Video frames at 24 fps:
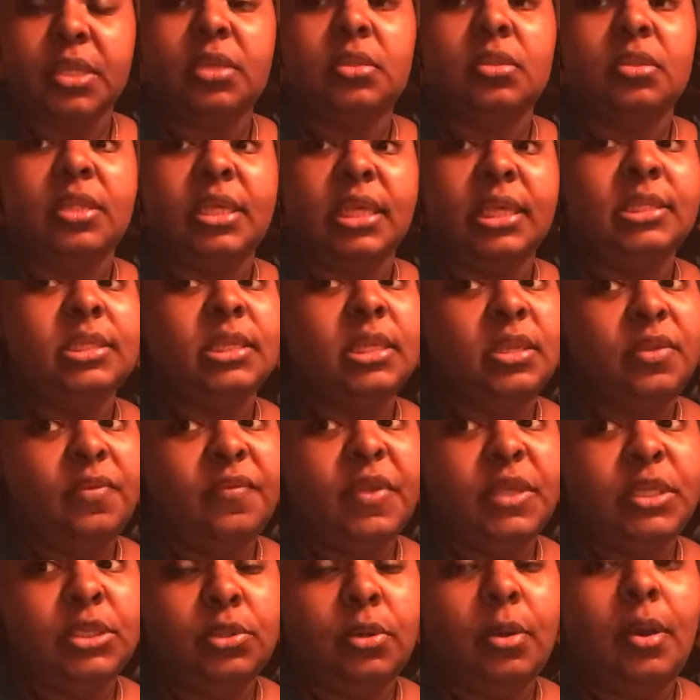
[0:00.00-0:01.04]
This
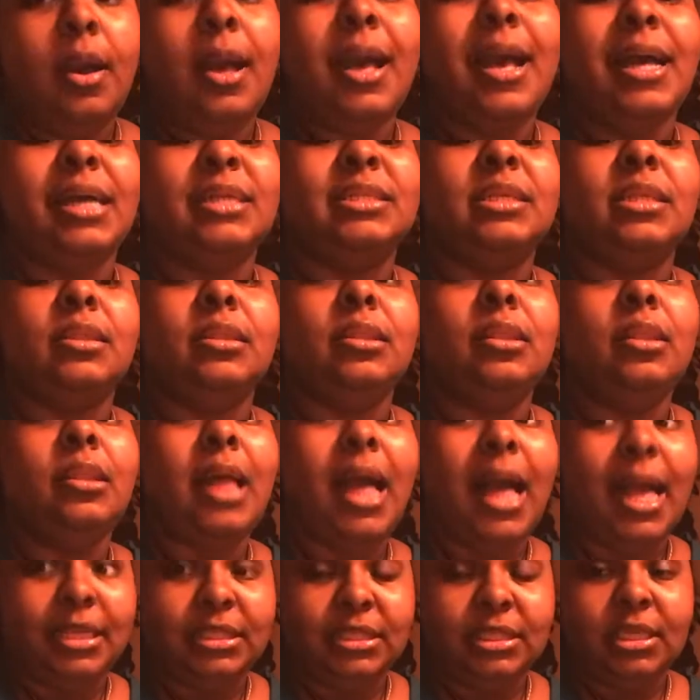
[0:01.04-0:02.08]
individual has a
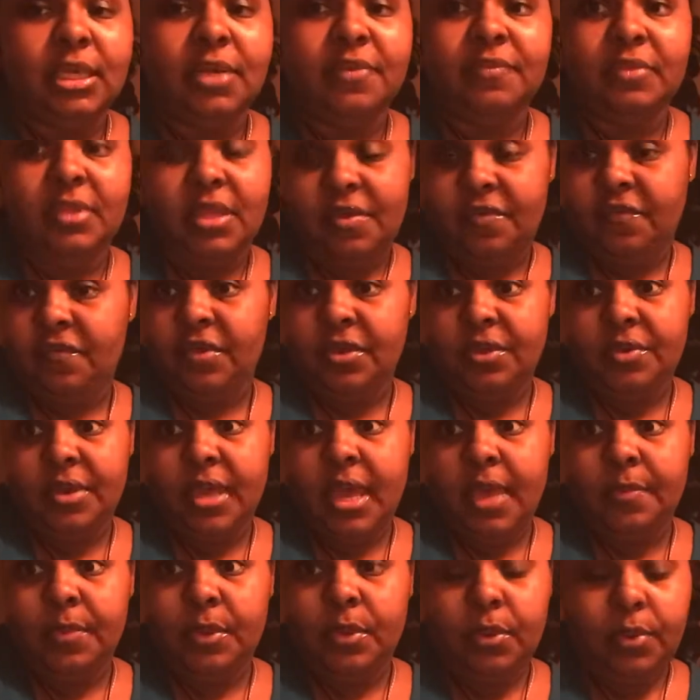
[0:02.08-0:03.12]
lot of love for you,
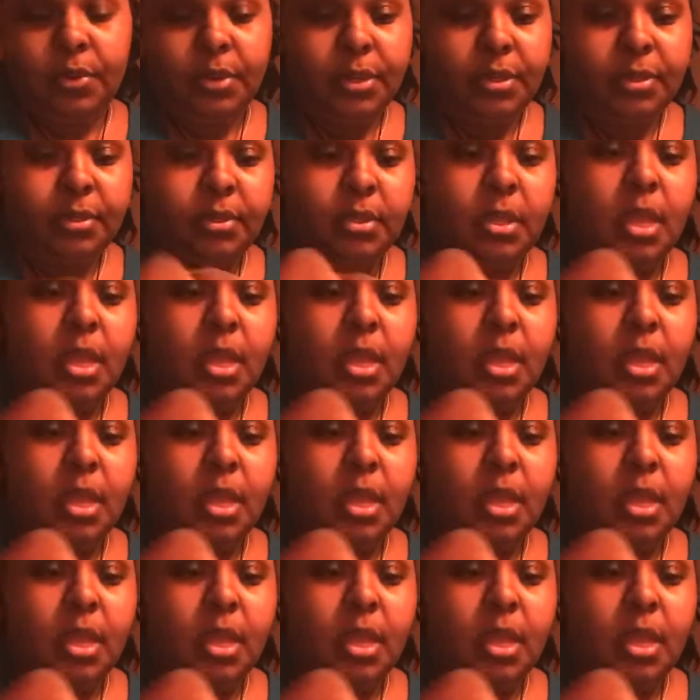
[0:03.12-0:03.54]
Capricorn.